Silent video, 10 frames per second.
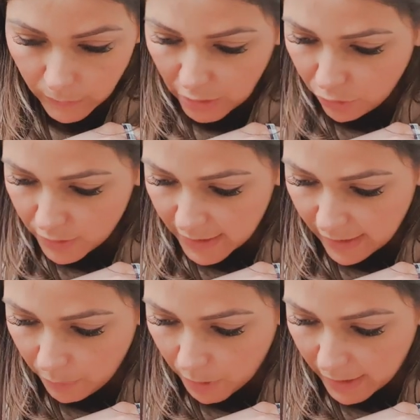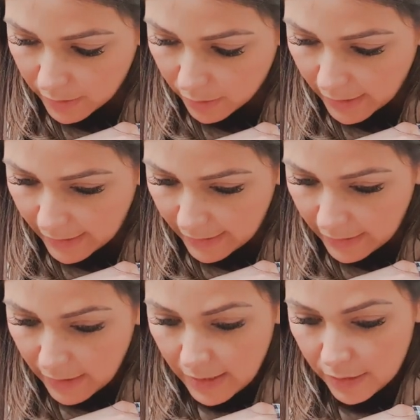don't say the price on here,
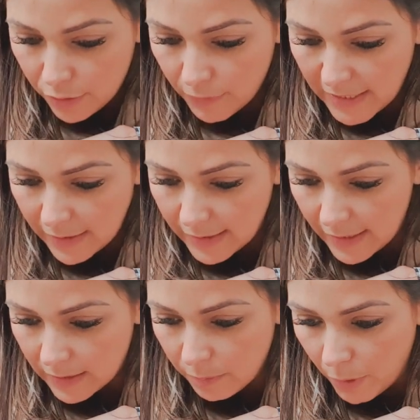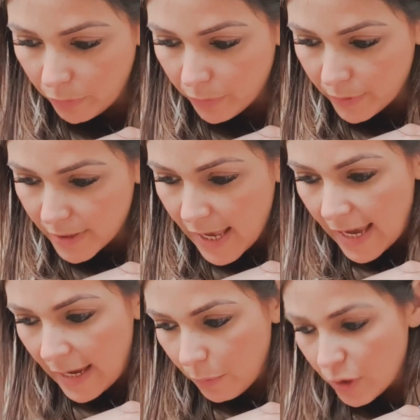it's 3 to 6 months.
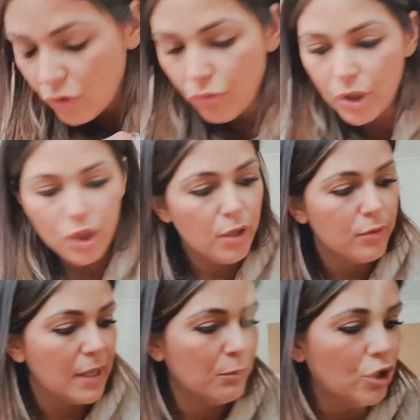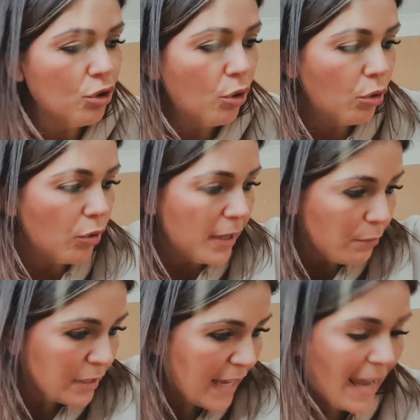It was reduced, I'm sure it
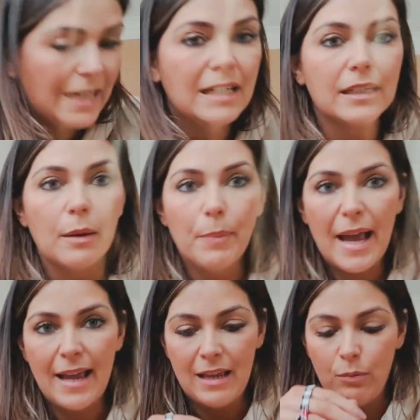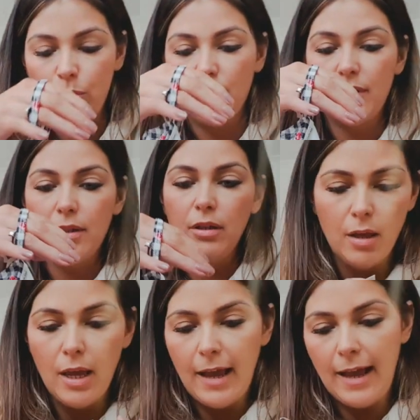was £8.
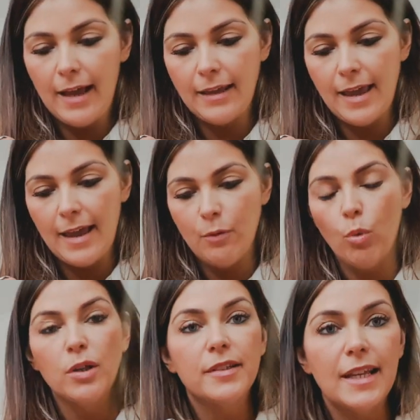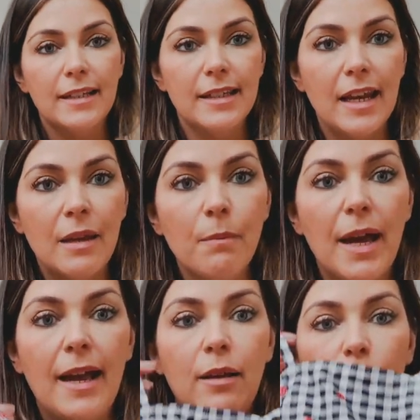Yeah, it was
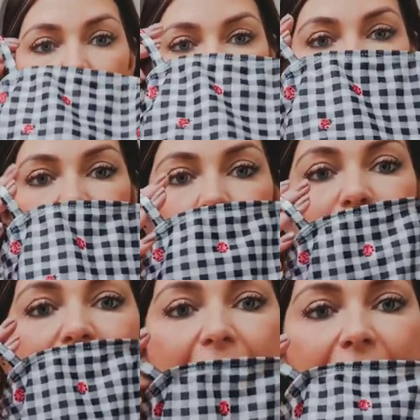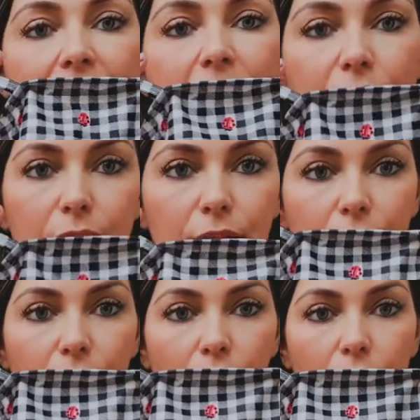£16. It was down to £8
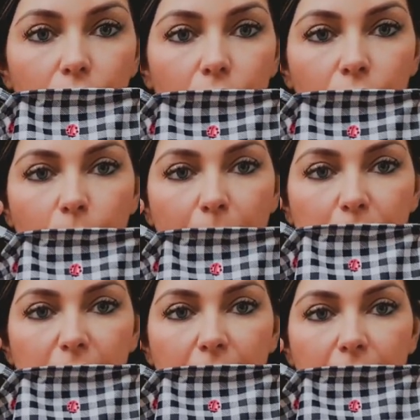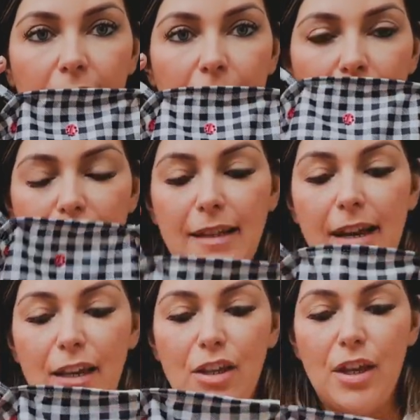on the website. Isn't
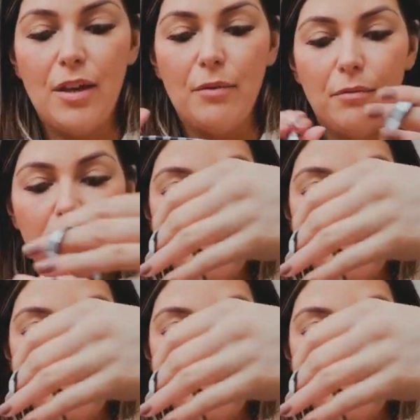it cute?